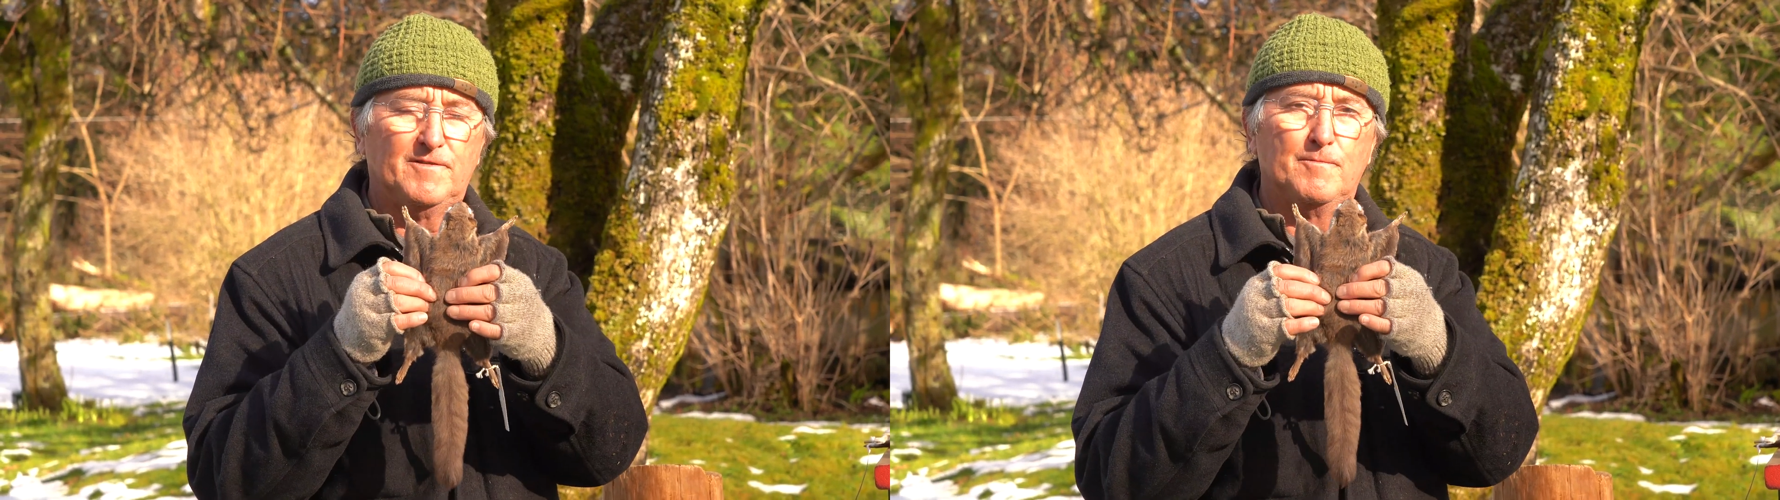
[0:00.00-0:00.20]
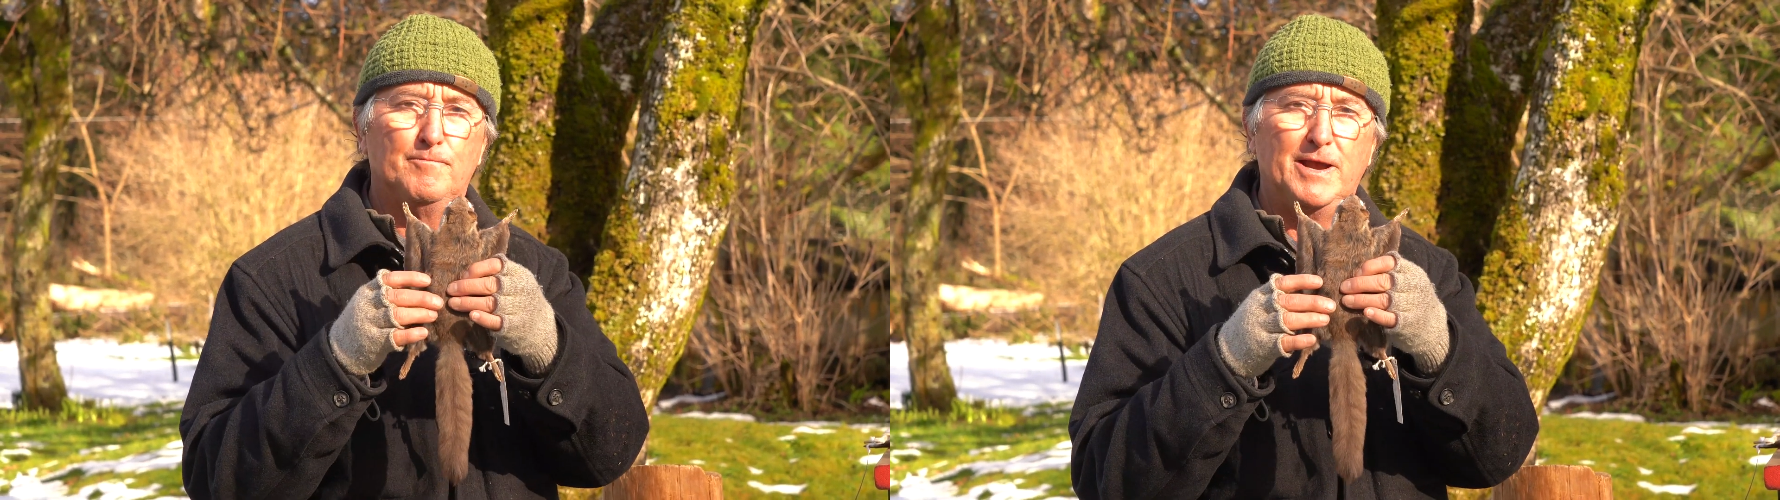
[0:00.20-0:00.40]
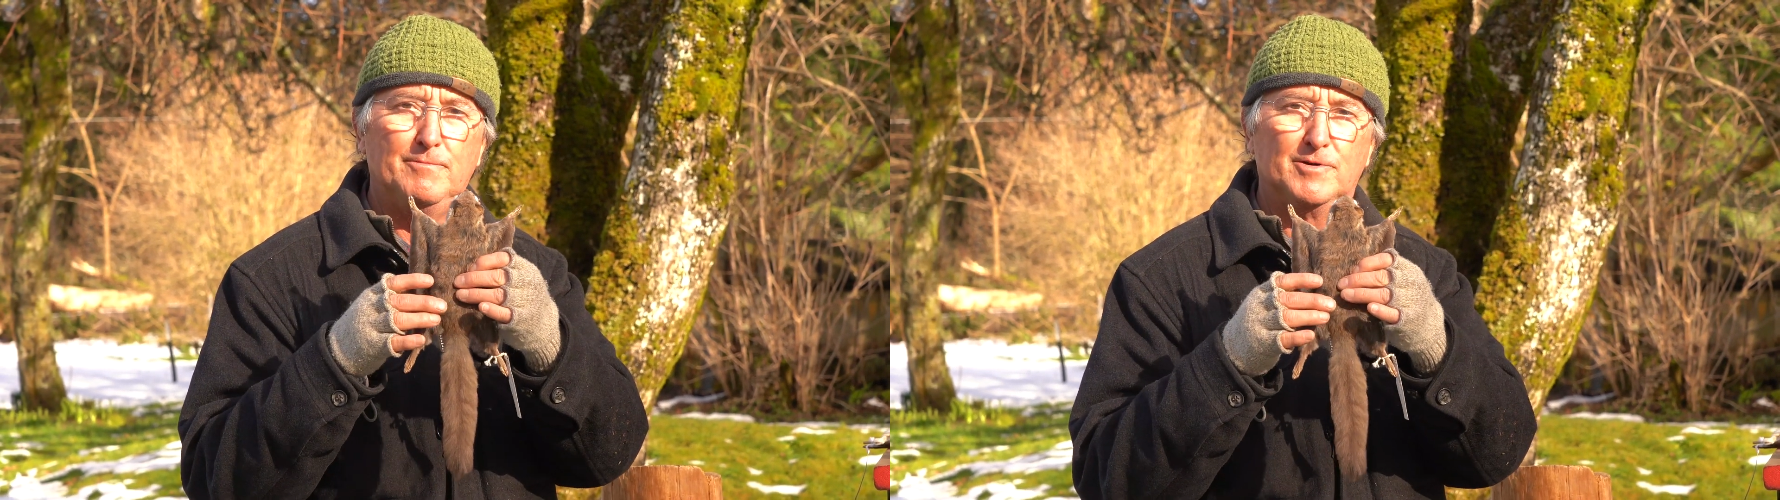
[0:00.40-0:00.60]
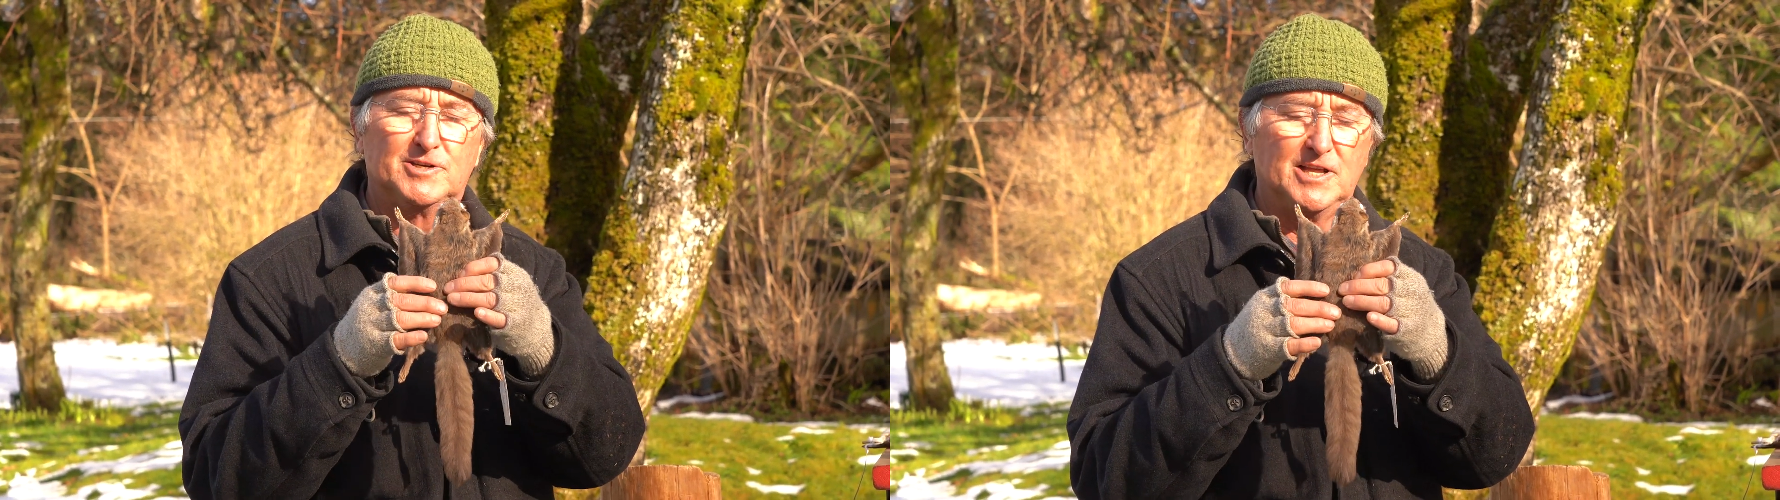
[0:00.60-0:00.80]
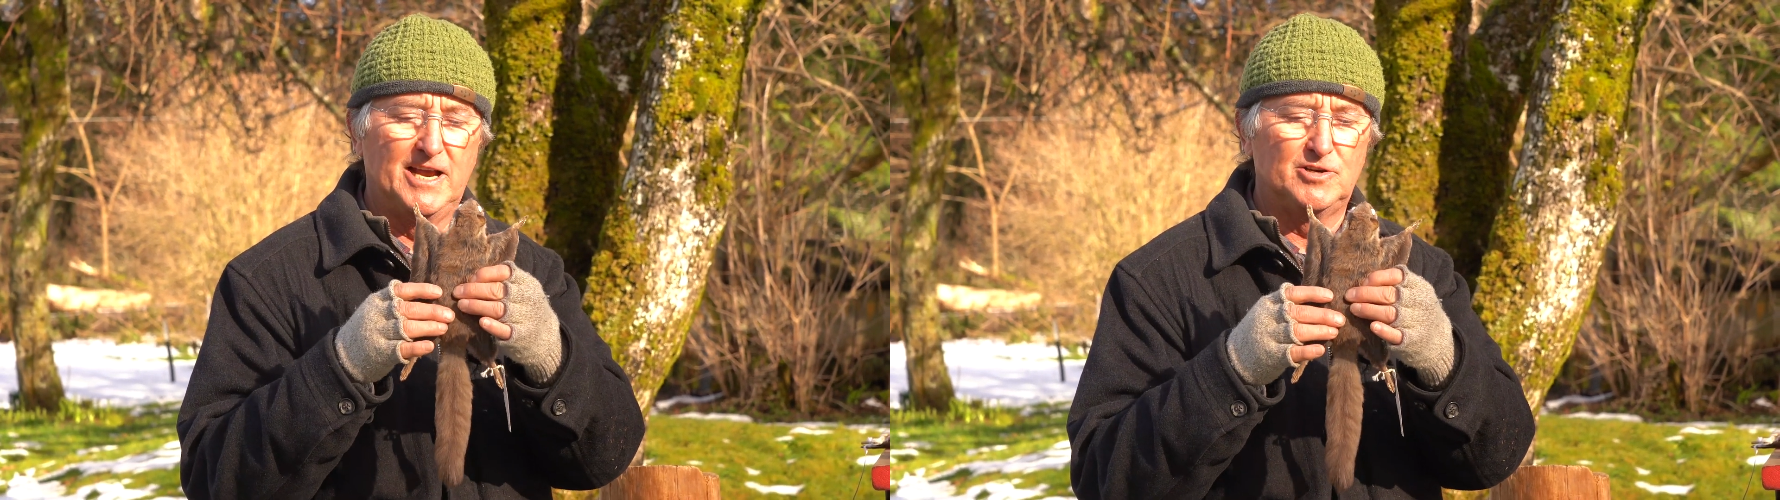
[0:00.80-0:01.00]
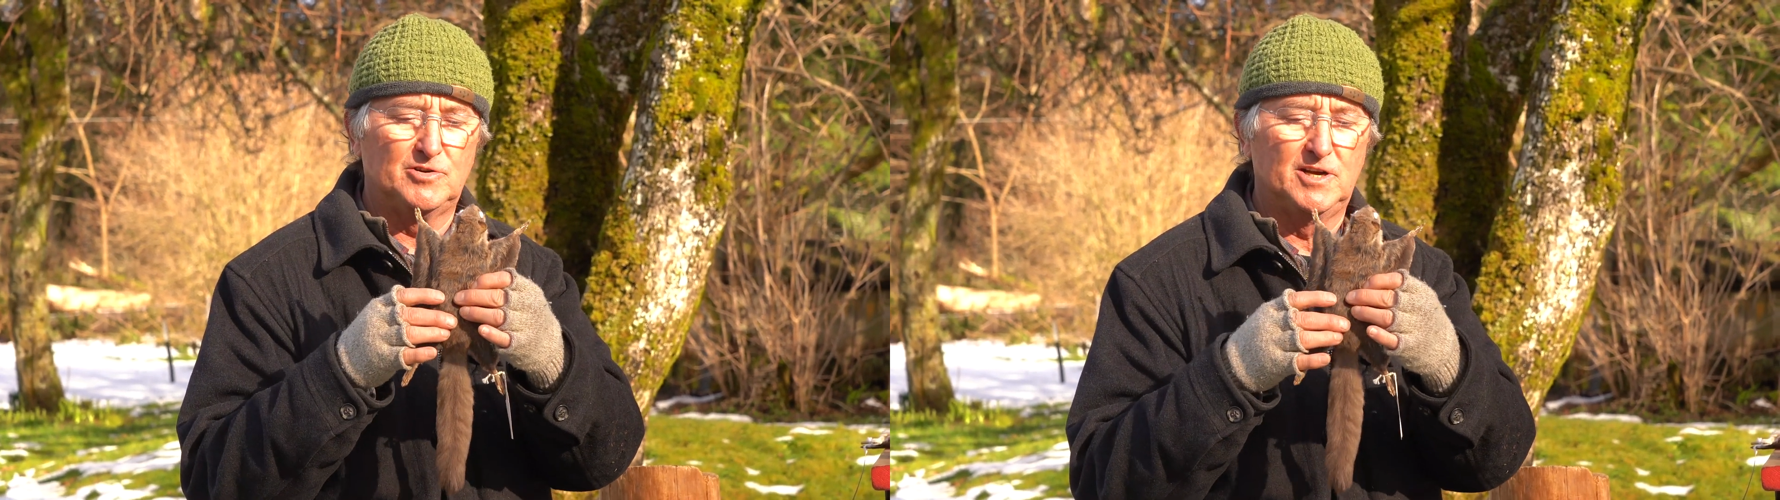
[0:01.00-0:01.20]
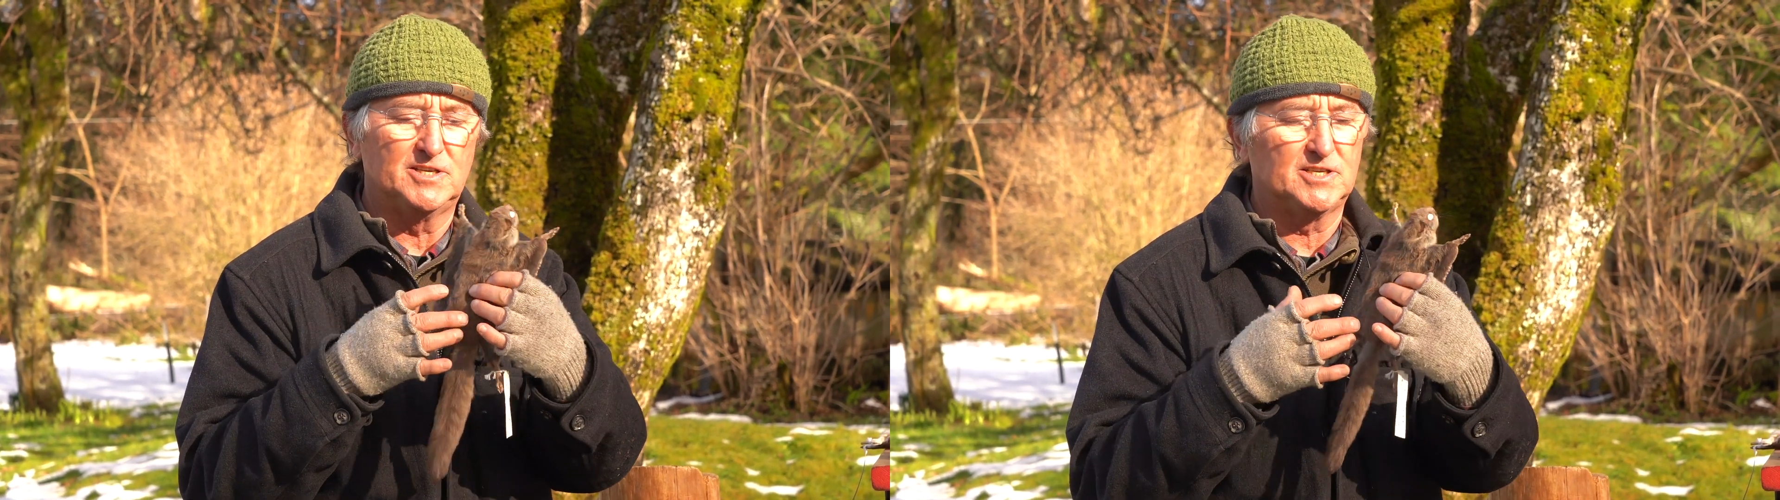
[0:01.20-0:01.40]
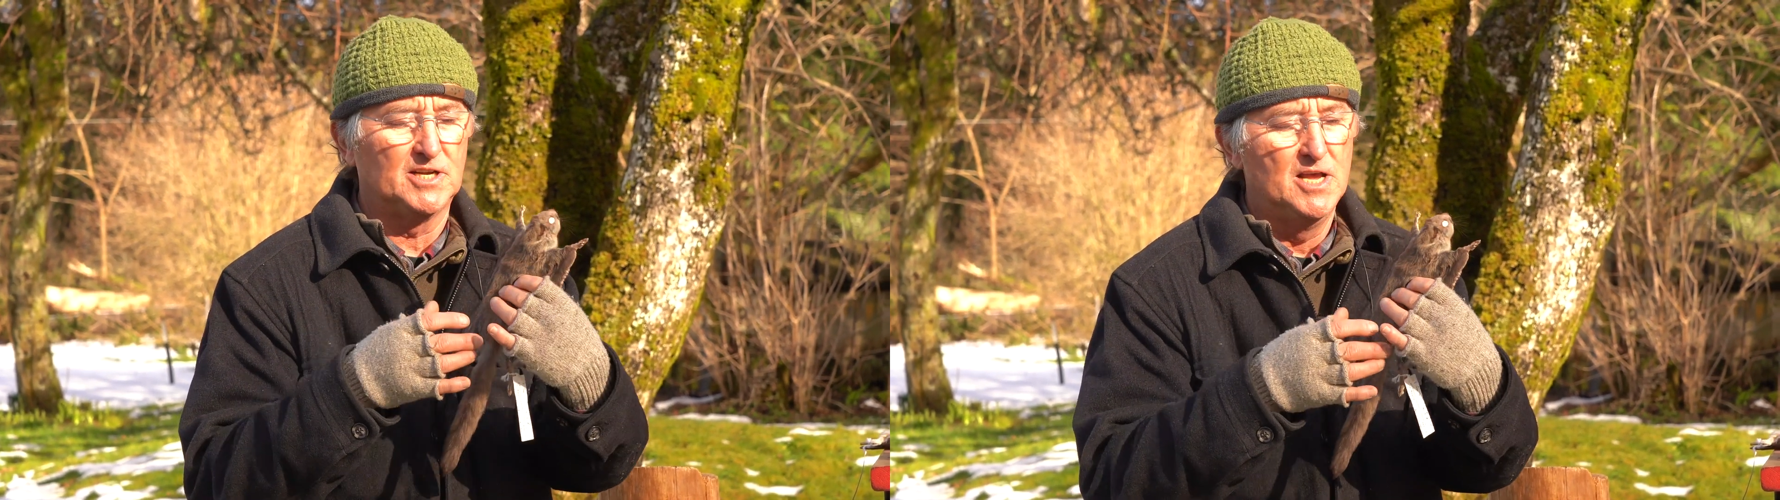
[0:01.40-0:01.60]
from Bainbridge Land
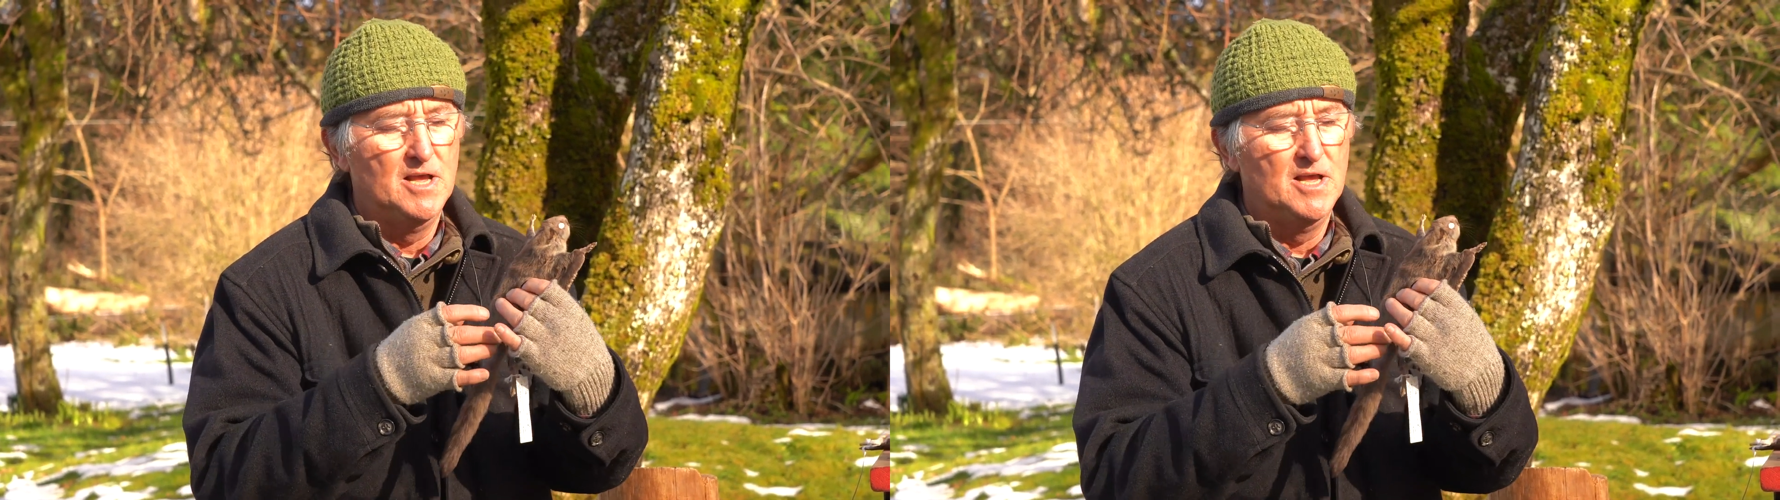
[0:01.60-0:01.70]
Trust